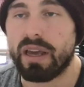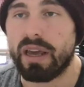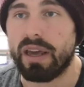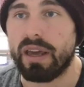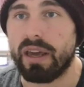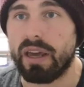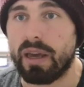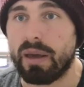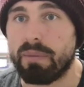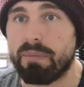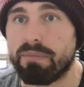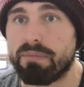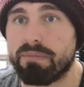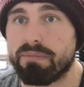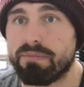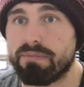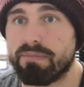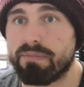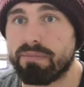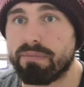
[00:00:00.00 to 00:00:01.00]

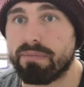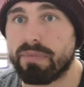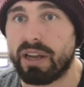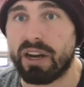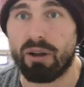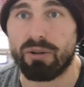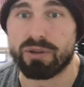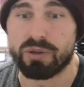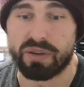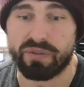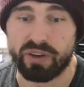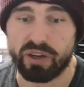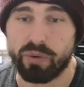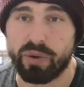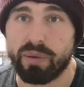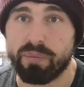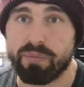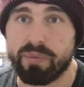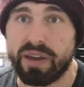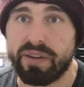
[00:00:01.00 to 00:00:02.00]
and also if
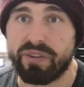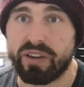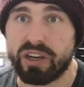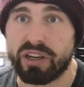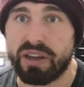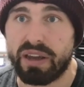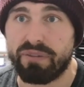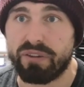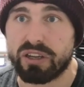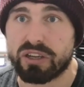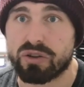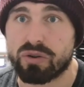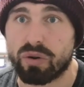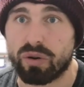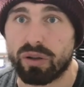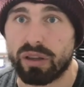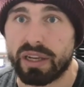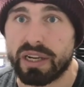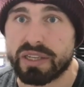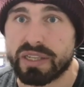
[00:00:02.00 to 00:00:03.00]
you're
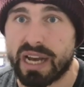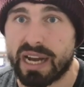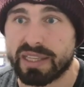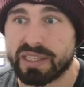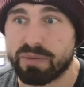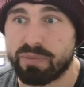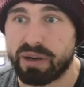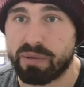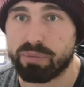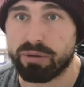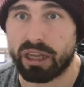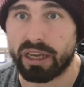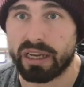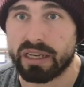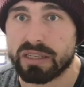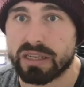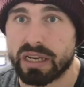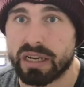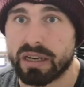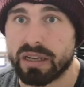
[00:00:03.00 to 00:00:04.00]
struggling, it's hard to bring
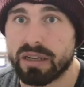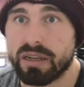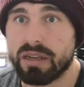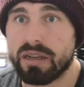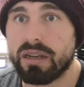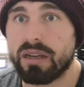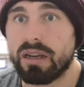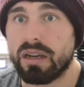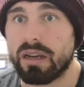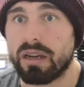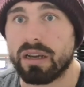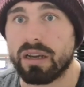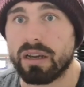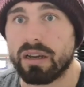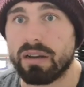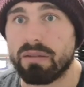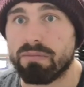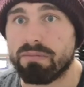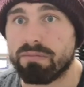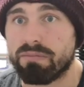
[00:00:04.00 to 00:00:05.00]
players in.
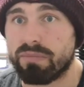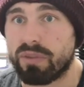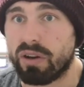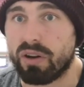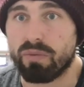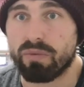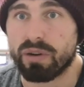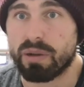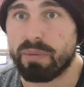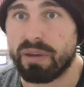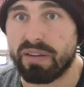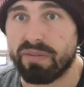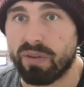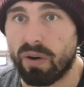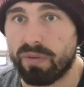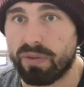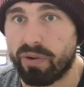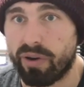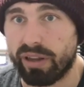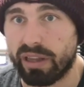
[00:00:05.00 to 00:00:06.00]
They don't want to be
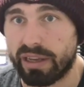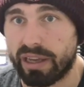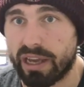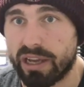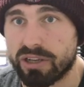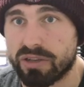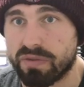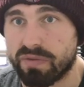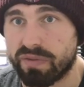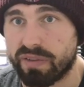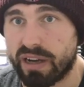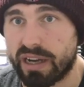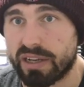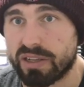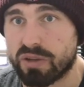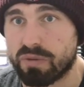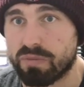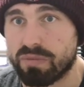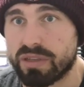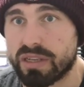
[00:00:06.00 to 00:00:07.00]
involved in a relegation fight
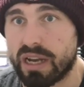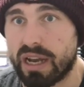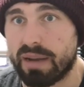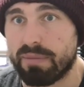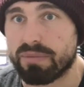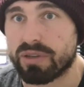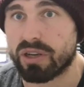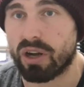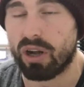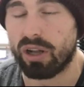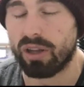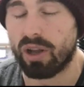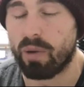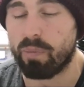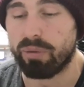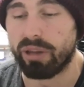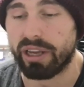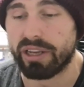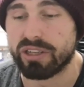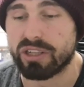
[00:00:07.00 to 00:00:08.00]
sometimes. Not a lot of
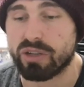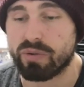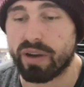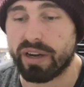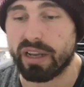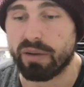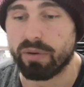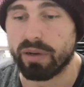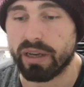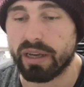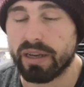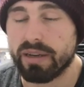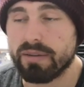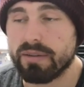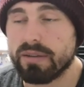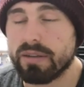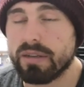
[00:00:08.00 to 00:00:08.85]
players do anyway.